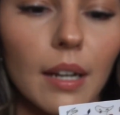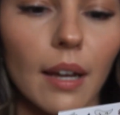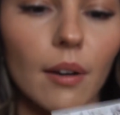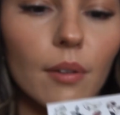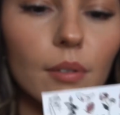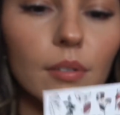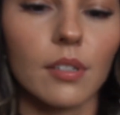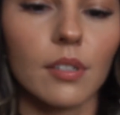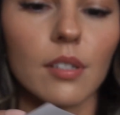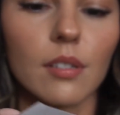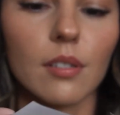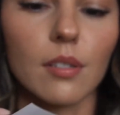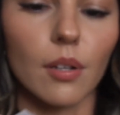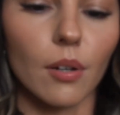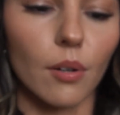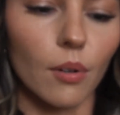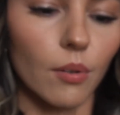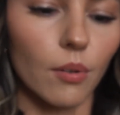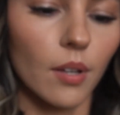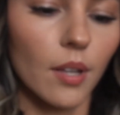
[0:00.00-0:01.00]
out,
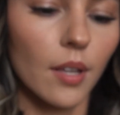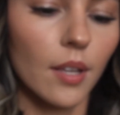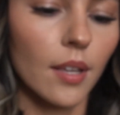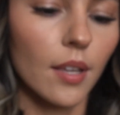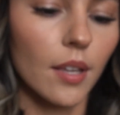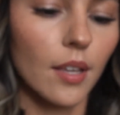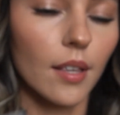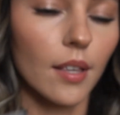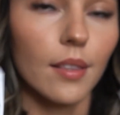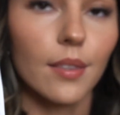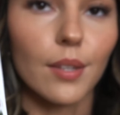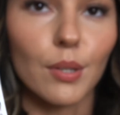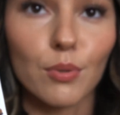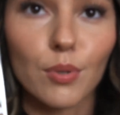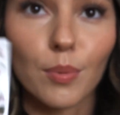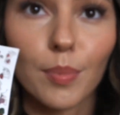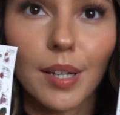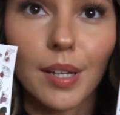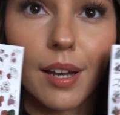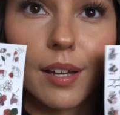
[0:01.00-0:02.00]
so this will
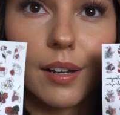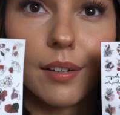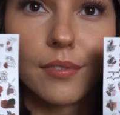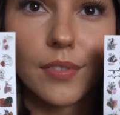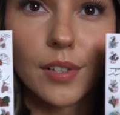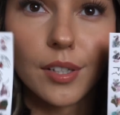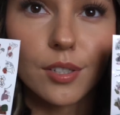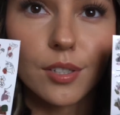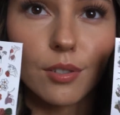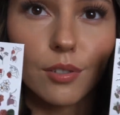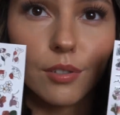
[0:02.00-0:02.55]
be kind of fun to